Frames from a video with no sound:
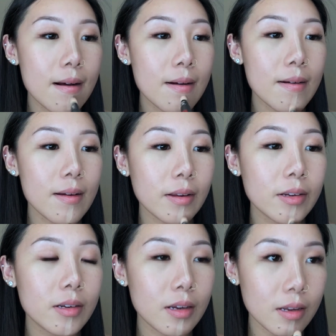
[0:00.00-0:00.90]
on my
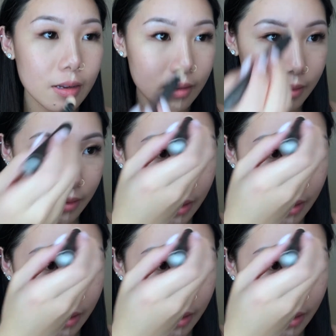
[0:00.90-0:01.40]
chin,